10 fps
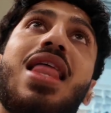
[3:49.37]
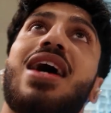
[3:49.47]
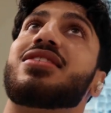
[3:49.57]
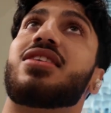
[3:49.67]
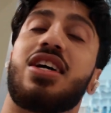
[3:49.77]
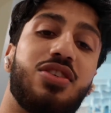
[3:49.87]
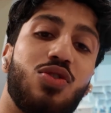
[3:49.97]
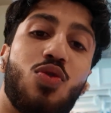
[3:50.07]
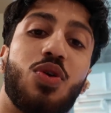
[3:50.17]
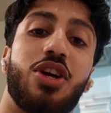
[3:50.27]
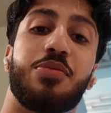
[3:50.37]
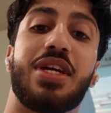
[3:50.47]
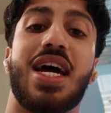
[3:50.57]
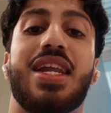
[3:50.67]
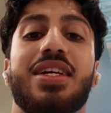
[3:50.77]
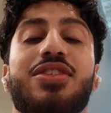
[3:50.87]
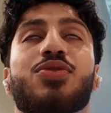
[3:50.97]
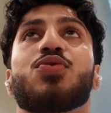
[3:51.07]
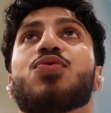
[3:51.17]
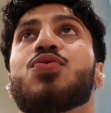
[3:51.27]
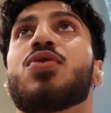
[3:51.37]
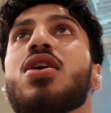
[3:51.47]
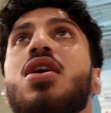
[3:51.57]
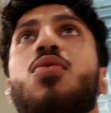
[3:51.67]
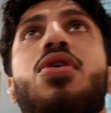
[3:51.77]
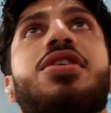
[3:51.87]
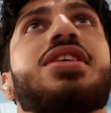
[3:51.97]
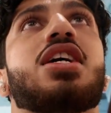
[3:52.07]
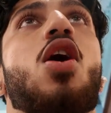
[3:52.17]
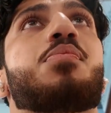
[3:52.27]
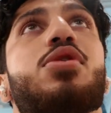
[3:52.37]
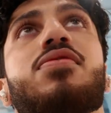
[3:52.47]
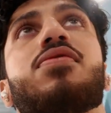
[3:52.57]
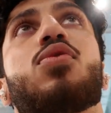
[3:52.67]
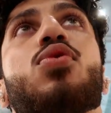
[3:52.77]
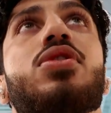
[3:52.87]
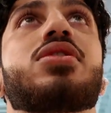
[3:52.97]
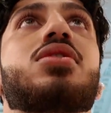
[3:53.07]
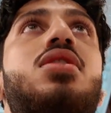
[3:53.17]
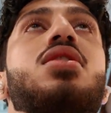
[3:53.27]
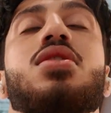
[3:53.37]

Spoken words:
last day. So we're going to be heading to one of the upper floors.